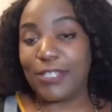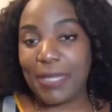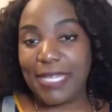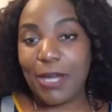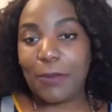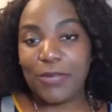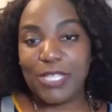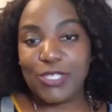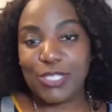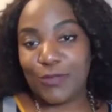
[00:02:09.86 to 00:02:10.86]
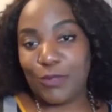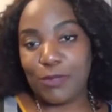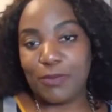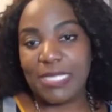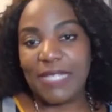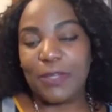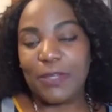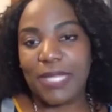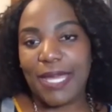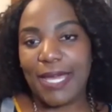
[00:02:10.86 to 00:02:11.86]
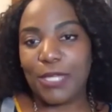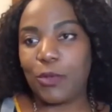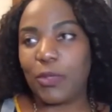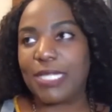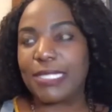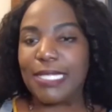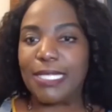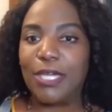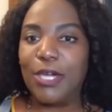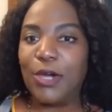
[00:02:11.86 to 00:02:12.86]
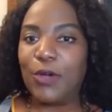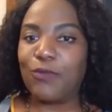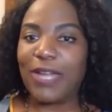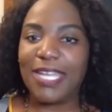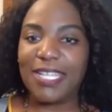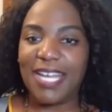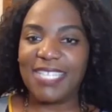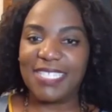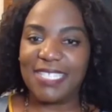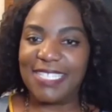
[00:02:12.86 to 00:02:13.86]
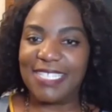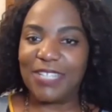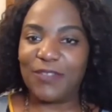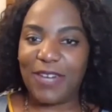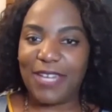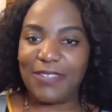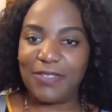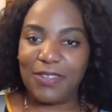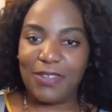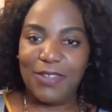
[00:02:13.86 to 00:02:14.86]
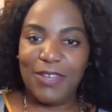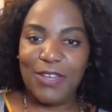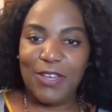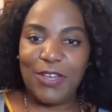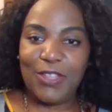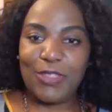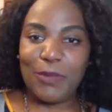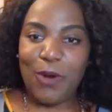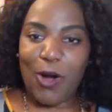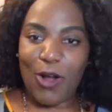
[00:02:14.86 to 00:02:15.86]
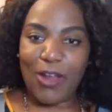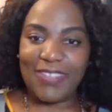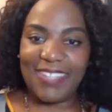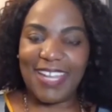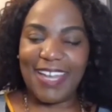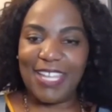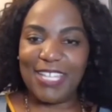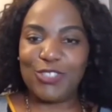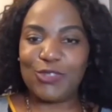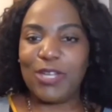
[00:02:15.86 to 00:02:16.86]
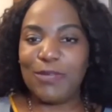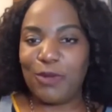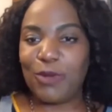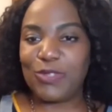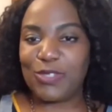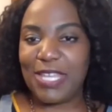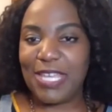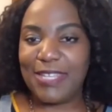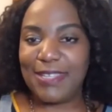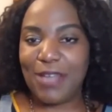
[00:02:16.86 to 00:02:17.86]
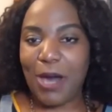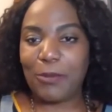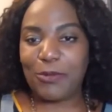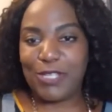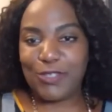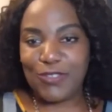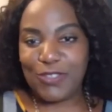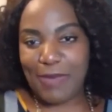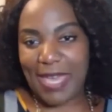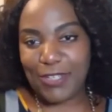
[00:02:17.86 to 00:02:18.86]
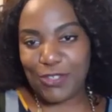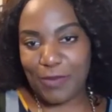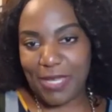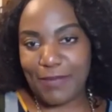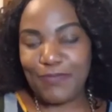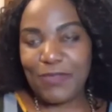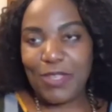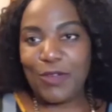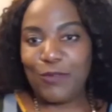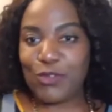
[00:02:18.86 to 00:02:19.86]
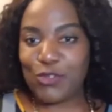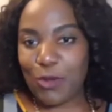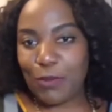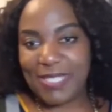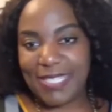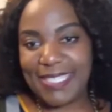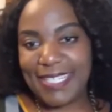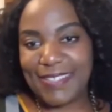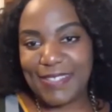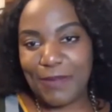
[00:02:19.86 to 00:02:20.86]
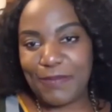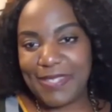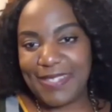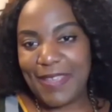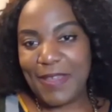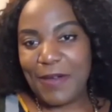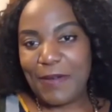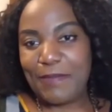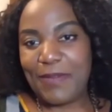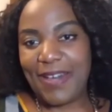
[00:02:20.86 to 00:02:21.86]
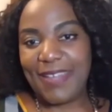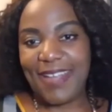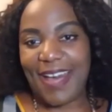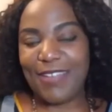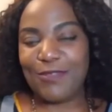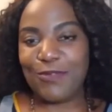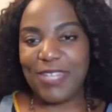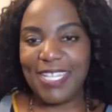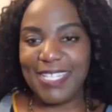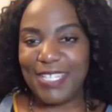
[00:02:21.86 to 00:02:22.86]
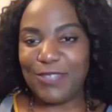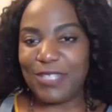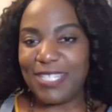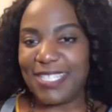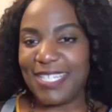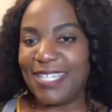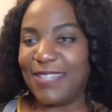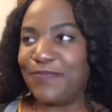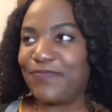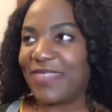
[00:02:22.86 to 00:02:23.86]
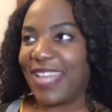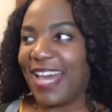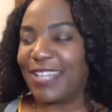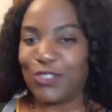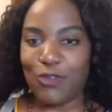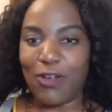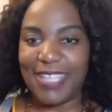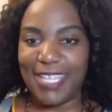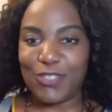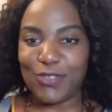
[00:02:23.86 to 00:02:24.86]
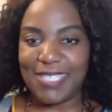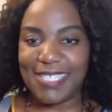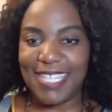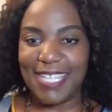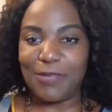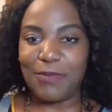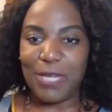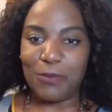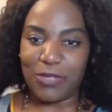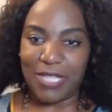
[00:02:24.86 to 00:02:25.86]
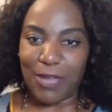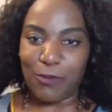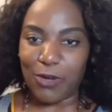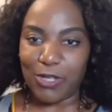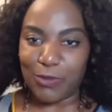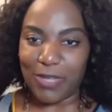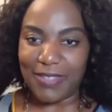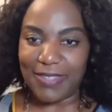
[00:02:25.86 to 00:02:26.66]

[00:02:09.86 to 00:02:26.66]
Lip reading: operations, if you can believe it, but I quickly recognized and identified that the part that I enjoyed most in operations management for sure was the systems, but I really, really had a strong interest in the people that I worked with.